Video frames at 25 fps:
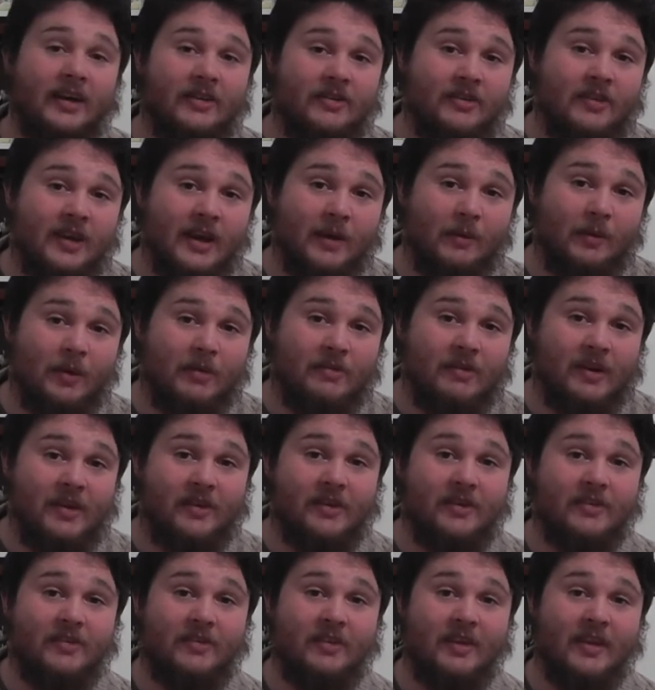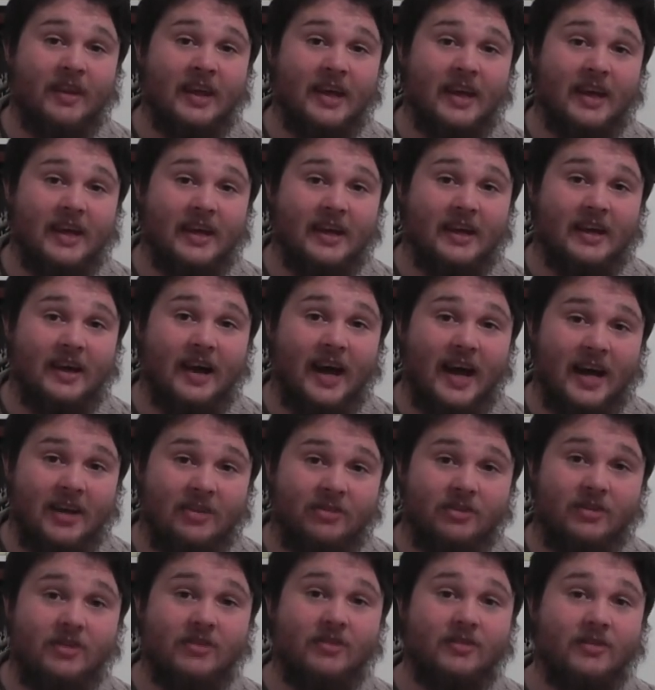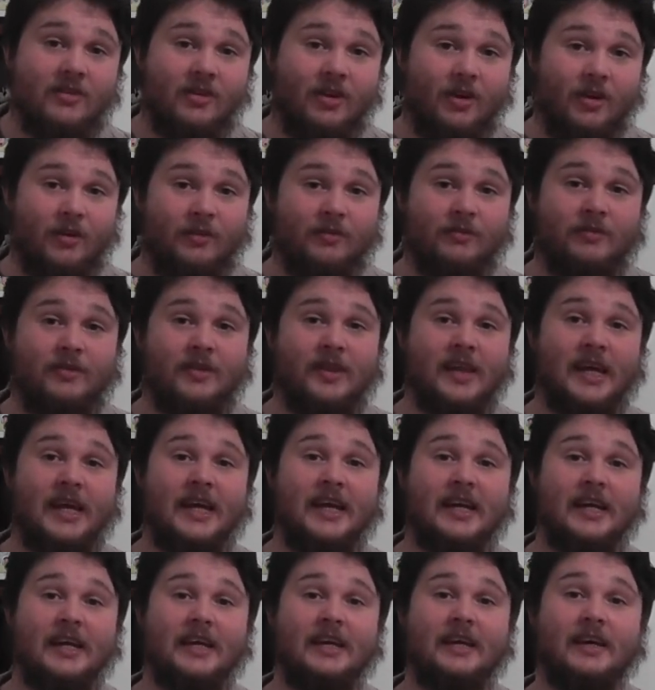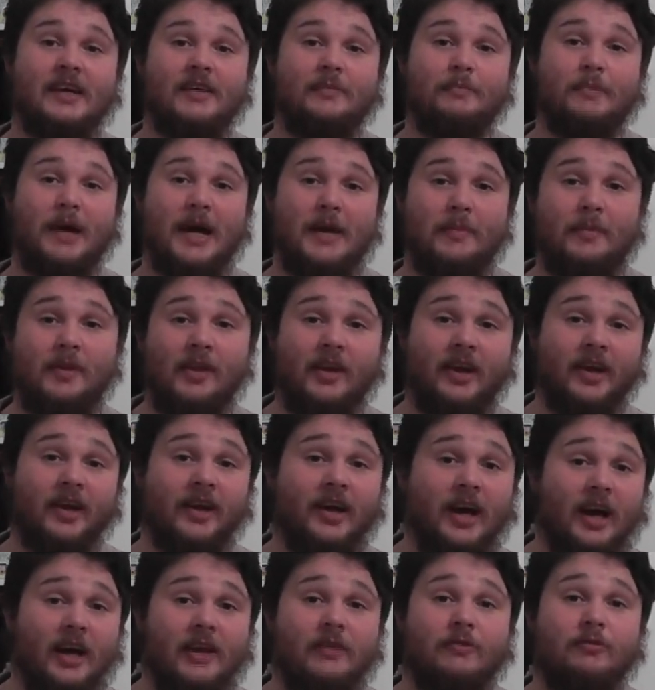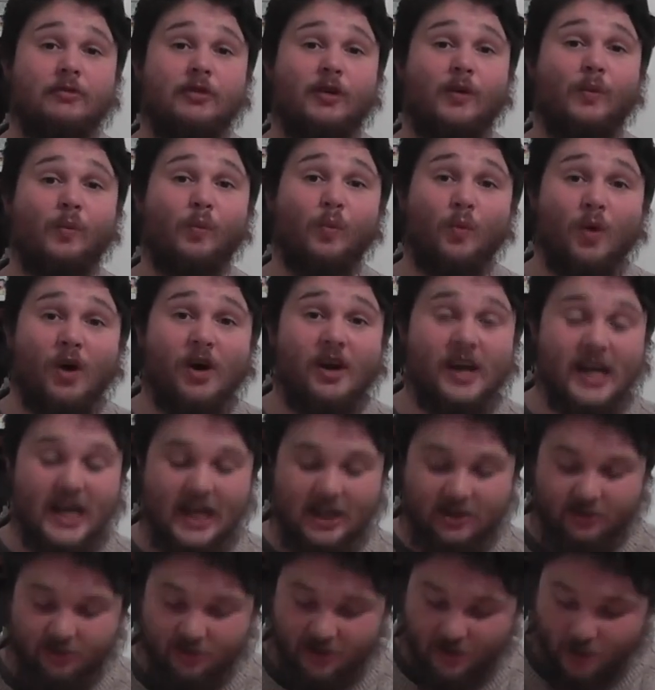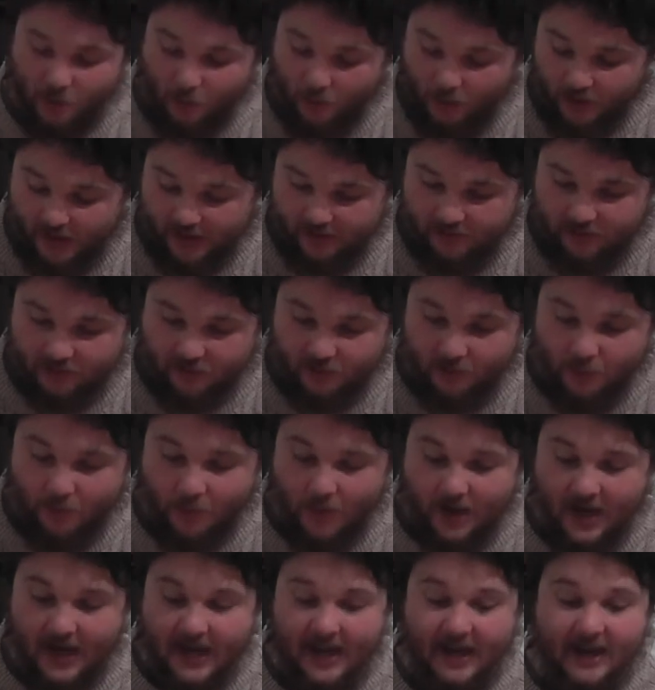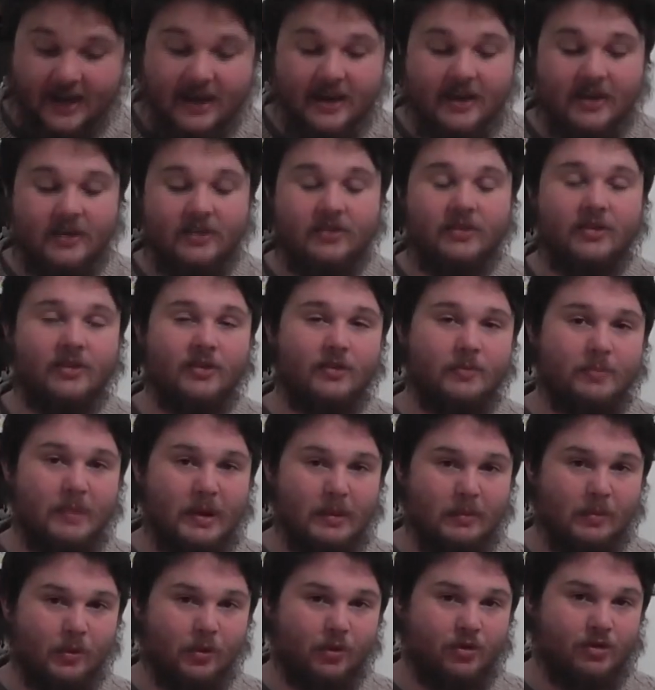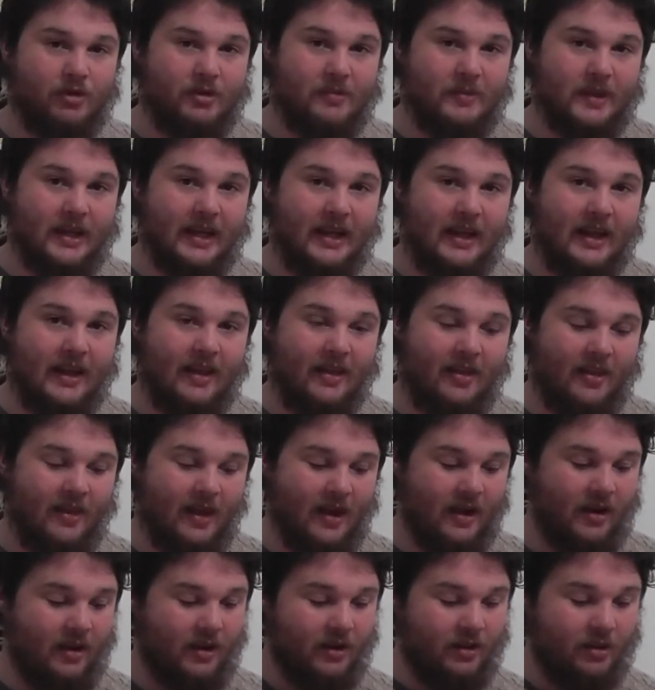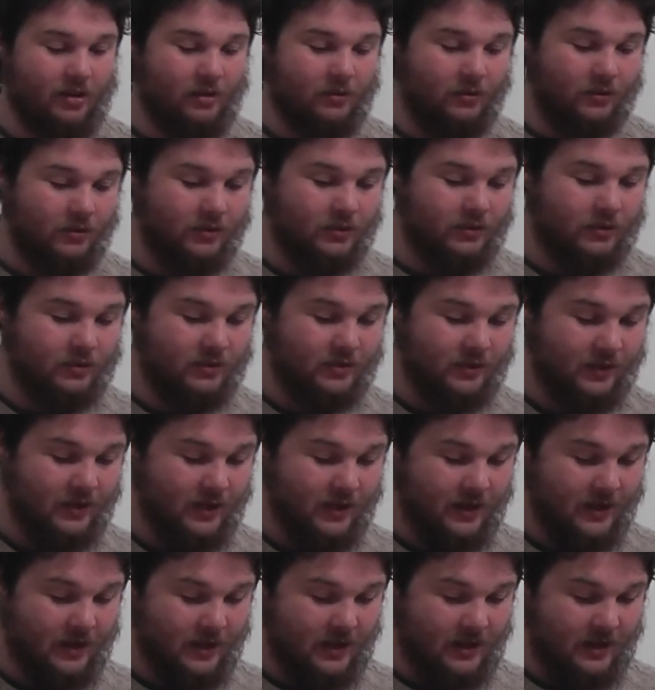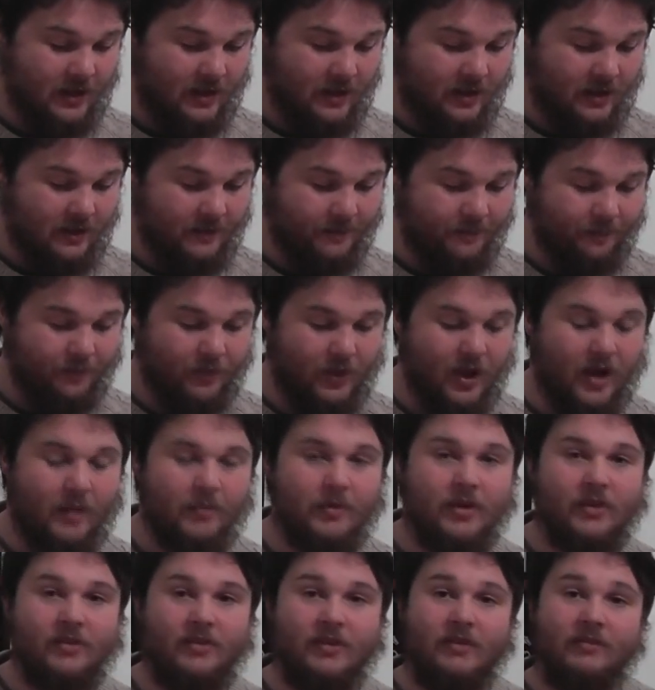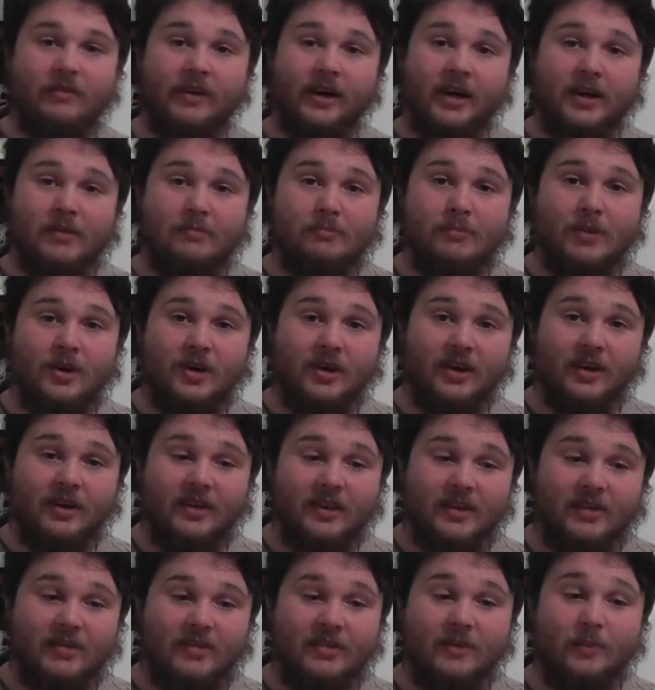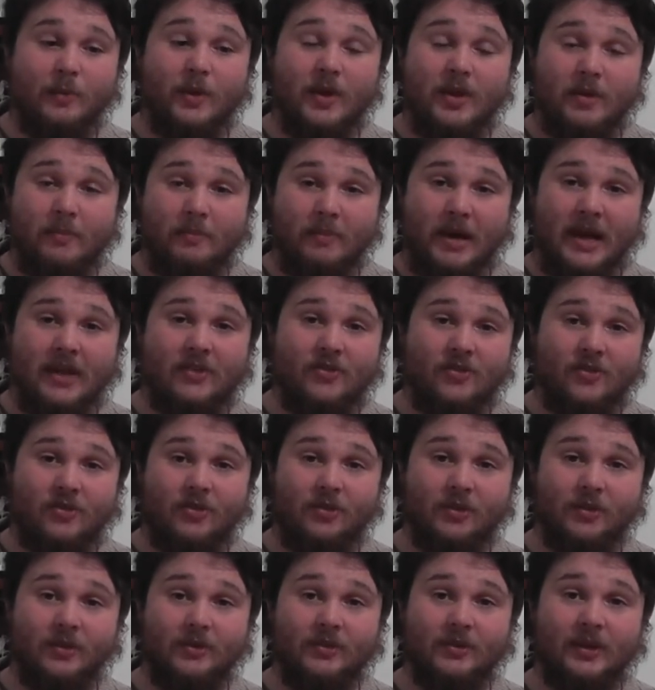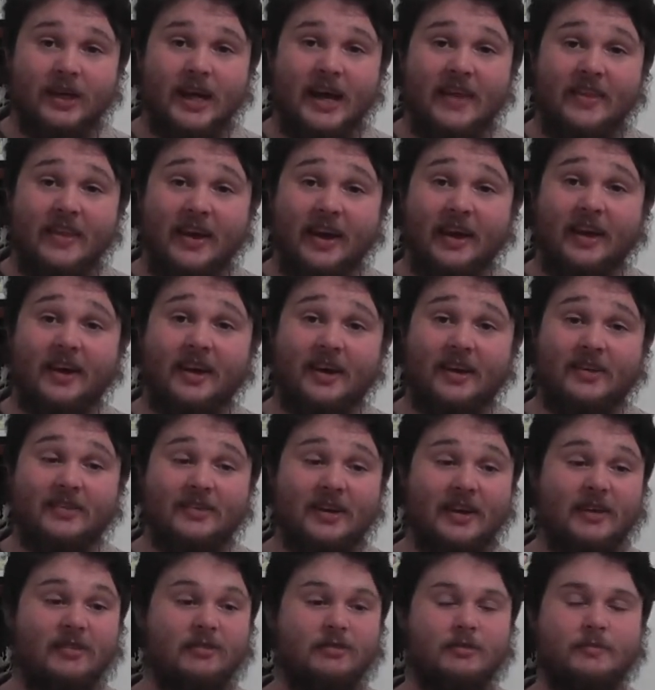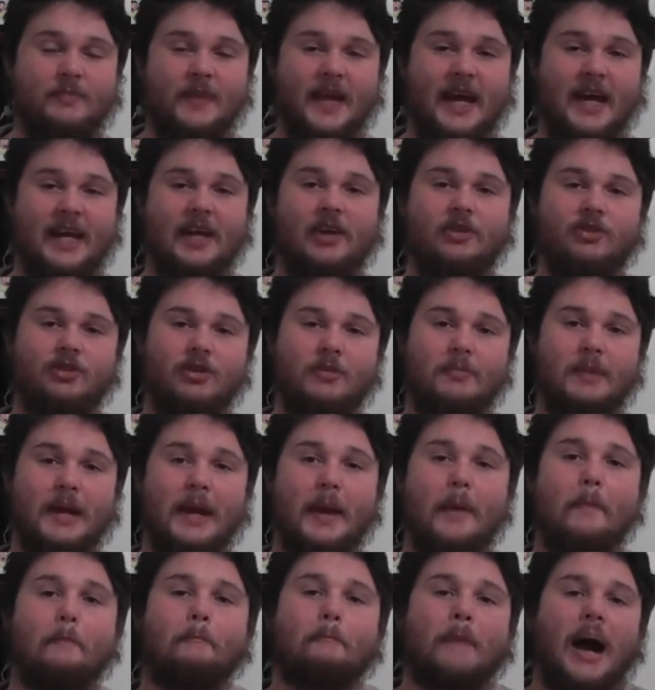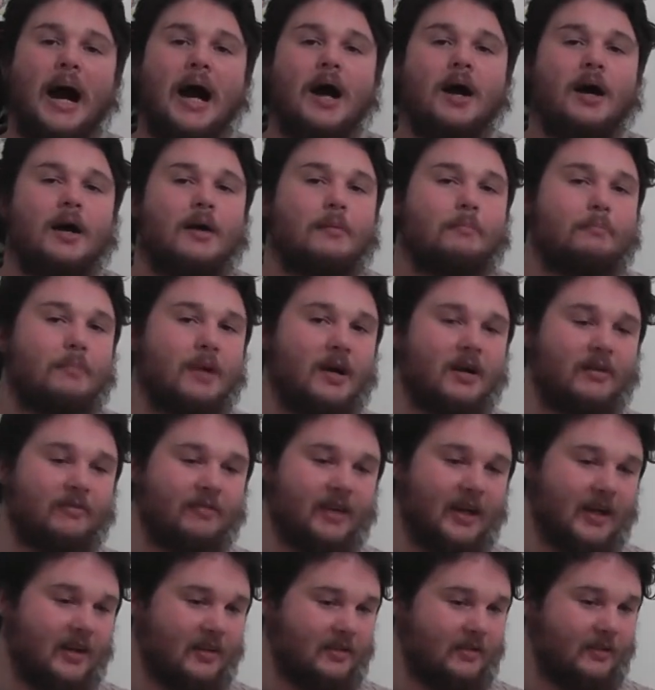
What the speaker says: so now what I found is that the edges of the paper that I cut it from weren't actually quite square, so there's a bit more trimming than I thought. I'm going to see if I can mark this with a pencil and then cut out from there, and it should be perfect.